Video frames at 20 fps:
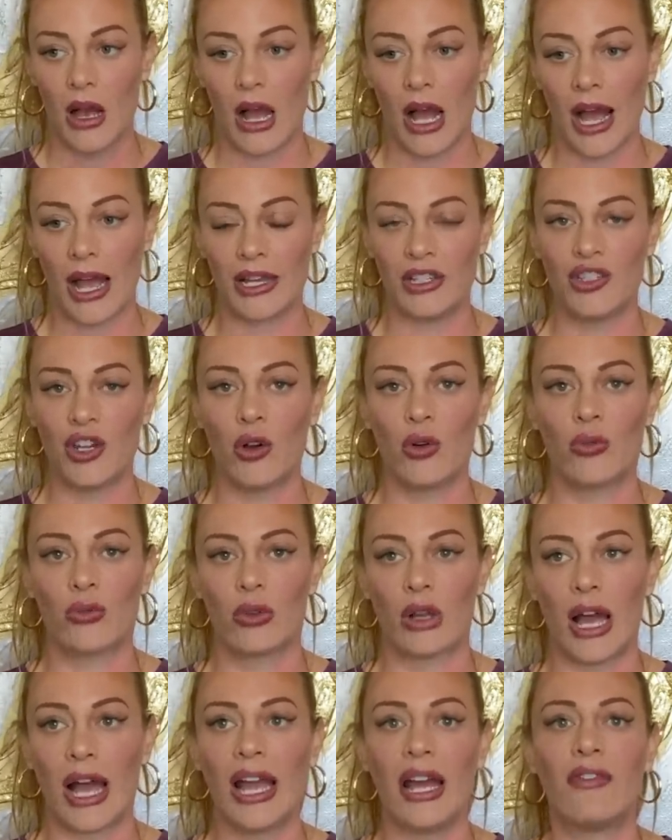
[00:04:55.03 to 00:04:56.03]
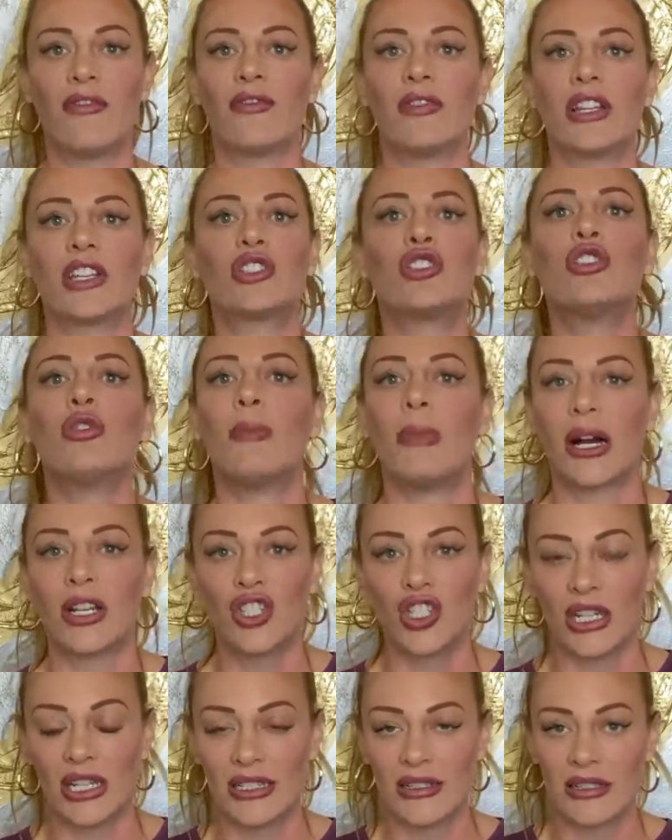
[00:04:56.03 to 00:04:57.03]
I don't, I have like too
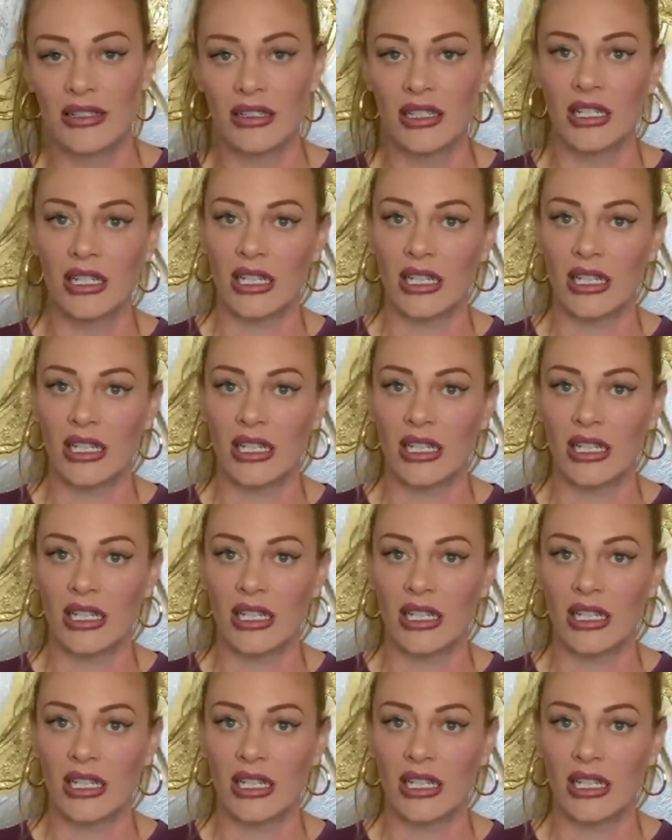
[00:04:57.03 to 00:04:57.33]
much insulin,